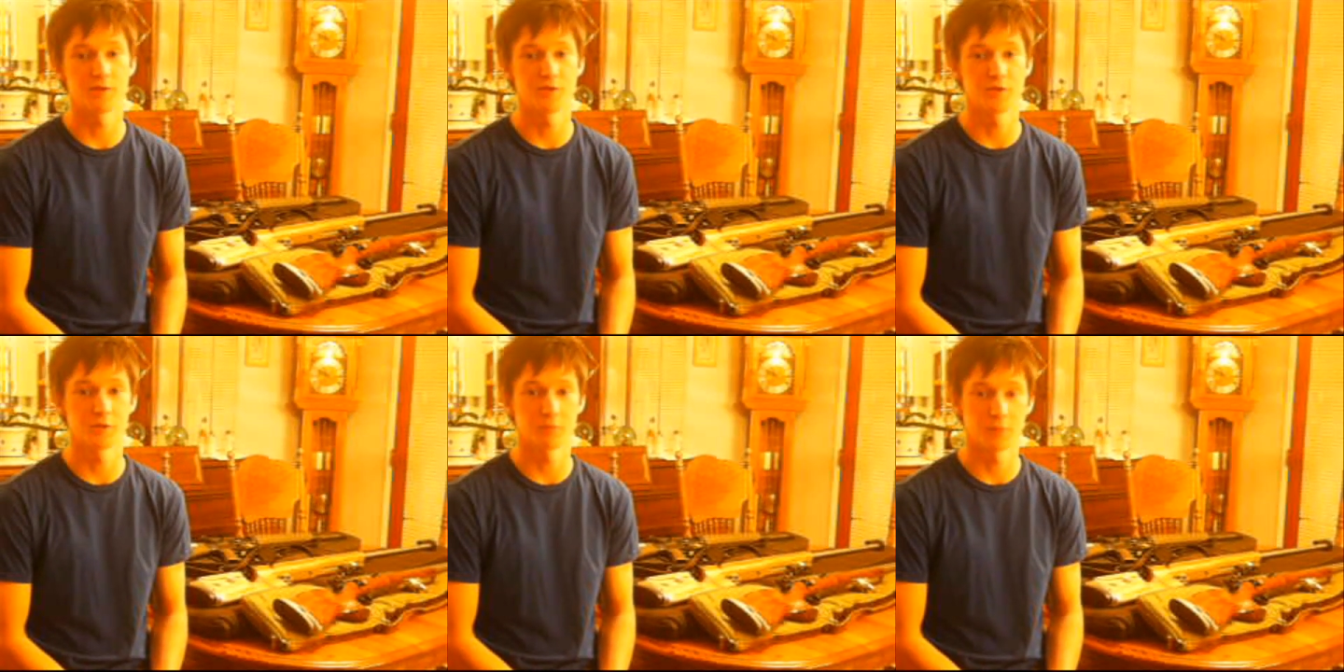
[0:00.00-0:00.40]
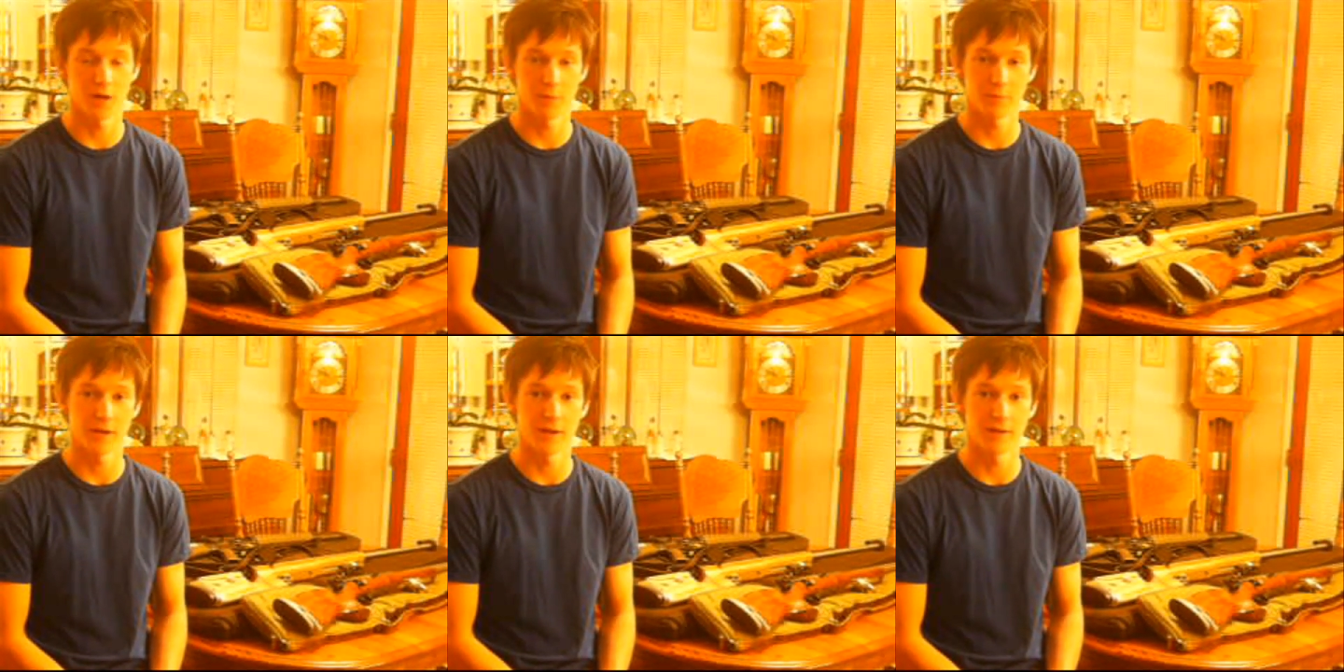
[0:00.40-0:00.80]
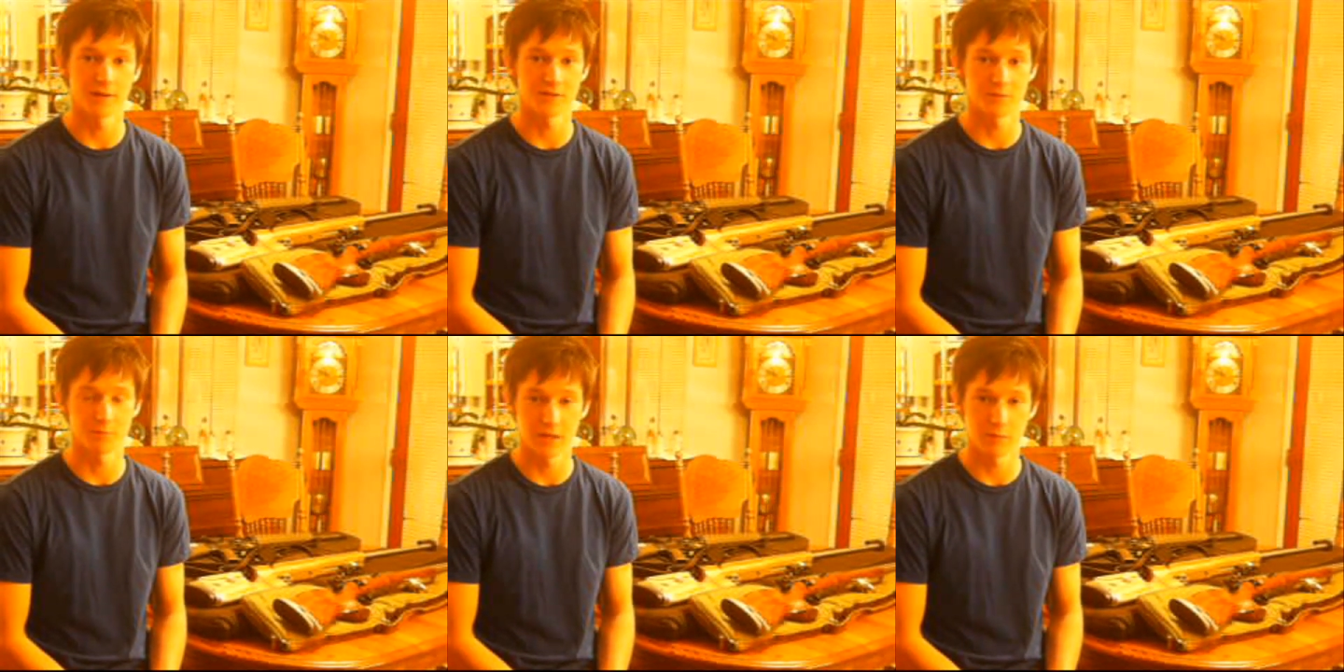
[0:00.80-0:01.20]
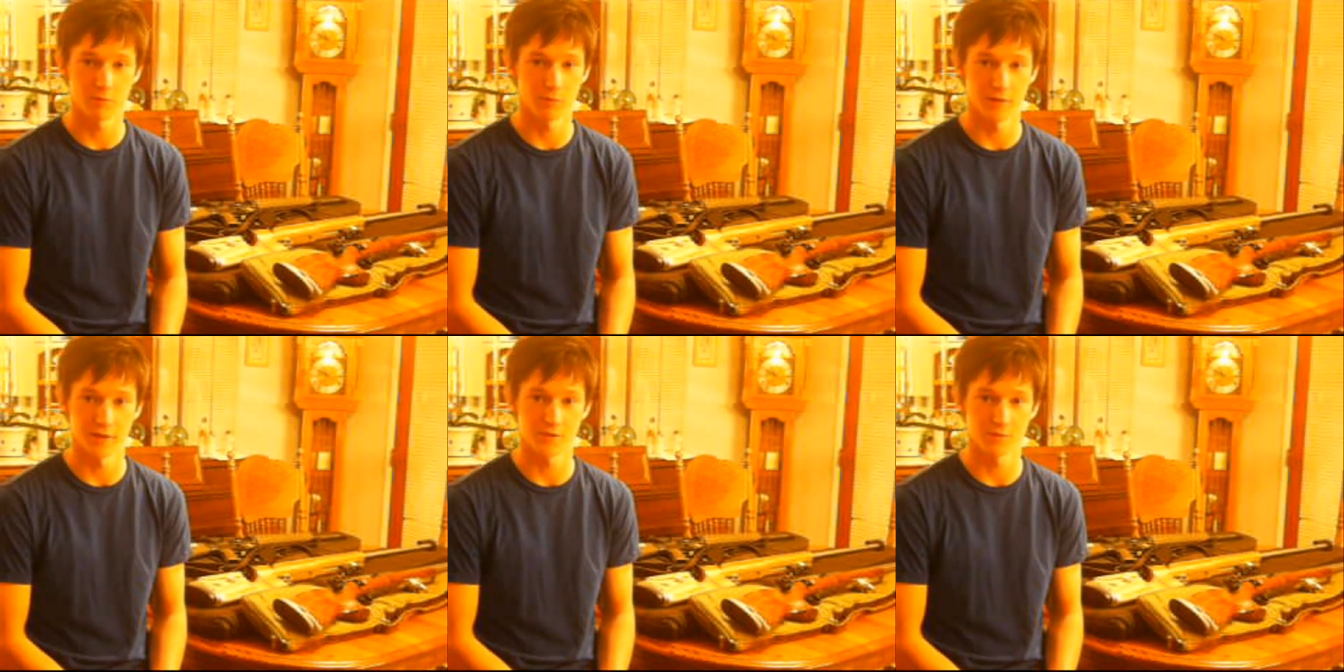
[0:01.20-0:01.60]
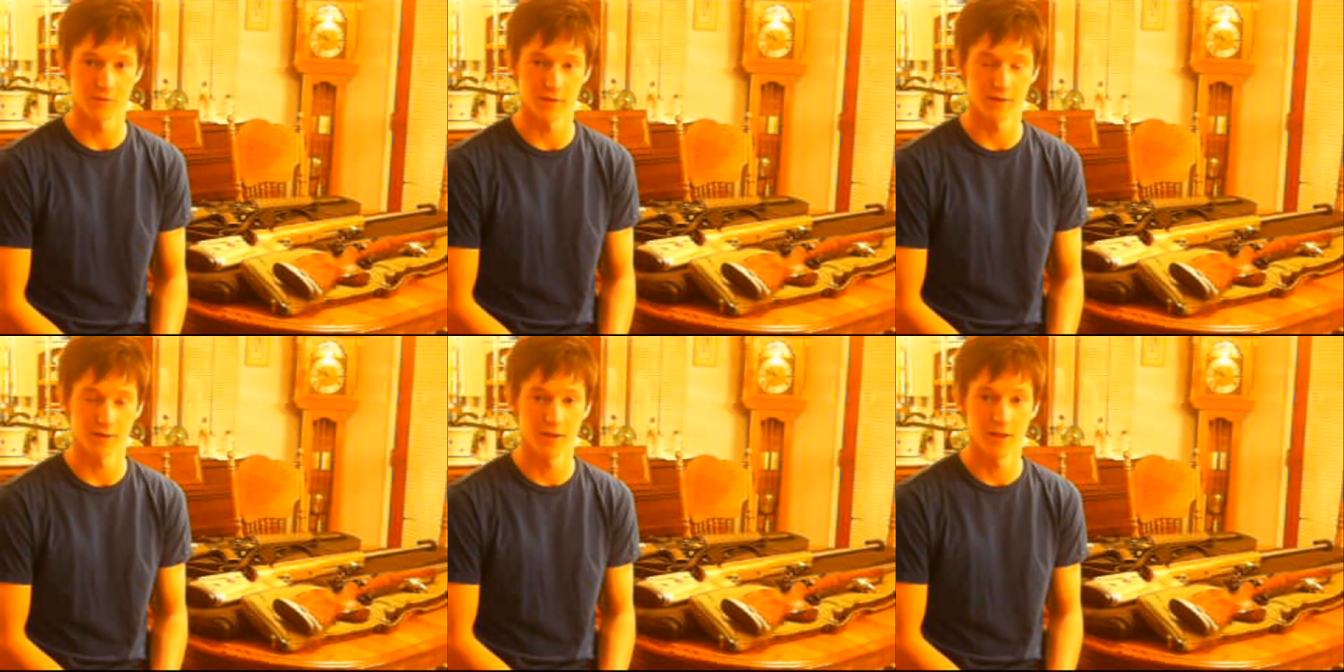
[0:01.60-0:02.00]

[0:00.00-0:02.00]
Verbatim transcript: shooting pop cans and paper plates with it.